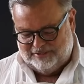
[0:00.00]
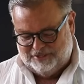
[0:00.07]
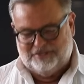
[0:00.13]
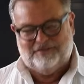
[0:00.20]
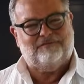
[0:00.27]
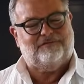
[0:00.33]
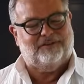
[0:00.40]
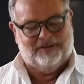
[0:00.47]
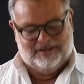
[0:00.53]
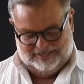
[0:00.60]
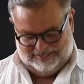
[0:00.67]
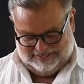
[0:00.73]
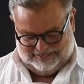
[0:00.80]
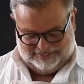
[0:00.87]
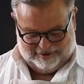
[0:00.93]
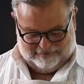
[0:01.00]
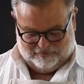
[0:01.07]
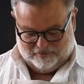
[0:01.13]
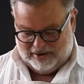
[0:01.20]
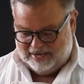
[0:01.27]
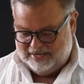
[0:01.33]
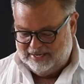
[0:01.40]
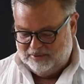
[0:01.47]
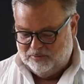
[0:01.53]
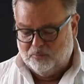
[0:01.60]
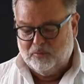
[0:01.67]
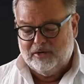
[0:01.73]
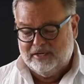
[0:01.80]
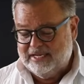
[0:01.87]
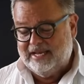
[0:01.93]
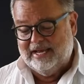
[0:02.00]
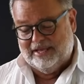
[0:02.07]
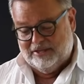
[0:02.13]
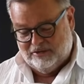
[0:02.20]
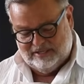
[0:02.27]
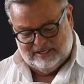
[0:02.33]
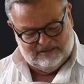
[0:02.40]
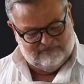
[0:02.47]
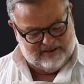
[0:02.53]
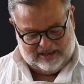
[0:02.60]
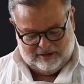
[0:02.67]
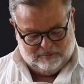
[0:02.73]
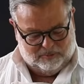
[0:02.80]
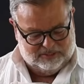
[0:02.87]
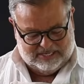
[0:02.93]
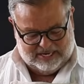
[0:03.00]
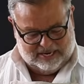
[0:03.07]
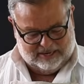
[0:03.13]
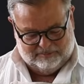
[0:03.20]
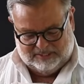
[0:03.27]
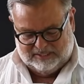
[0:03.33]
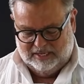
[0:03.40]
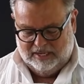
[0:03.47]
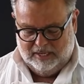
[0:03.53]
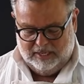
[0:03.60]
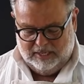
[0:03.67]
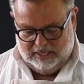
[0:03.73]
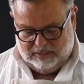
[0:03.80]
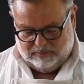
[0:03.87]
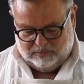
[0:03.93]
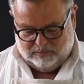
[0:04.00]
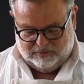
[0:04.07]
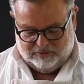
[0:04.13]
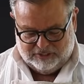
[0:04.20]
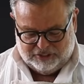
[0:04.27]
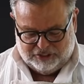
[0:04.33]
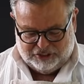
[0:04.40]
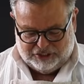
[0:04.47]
just figuring out this stuff right when we're together, these valuable times, we're just